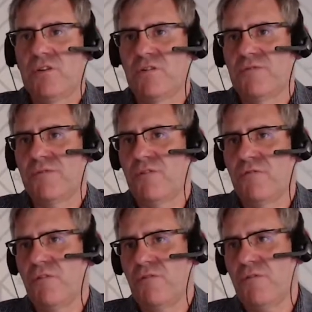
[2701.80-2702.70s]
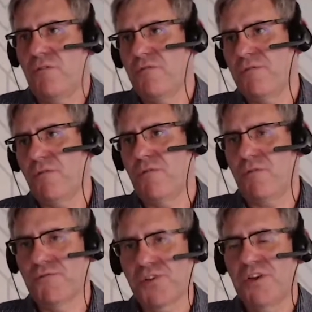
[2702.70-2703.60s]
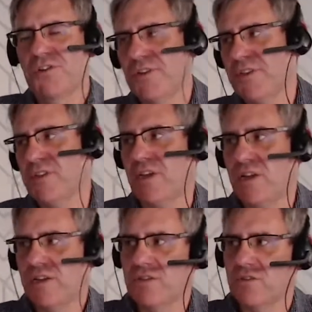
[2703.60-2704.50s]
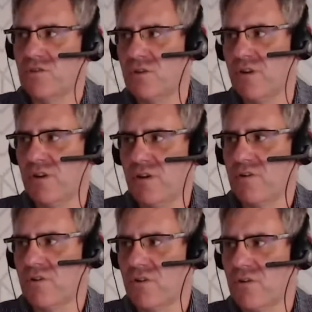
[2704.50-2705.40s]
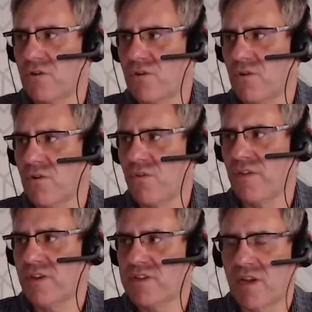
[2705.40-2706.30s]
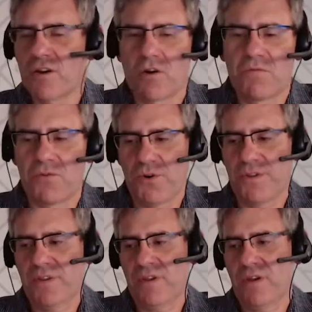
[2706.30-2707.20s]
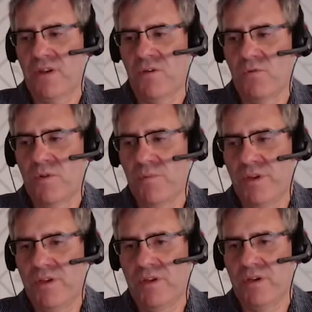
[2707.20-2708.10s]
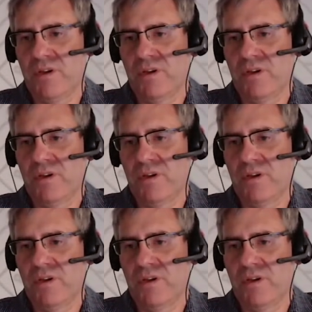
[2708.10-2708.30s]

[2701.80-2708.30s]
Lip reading: of changing the settings or things like comfort will be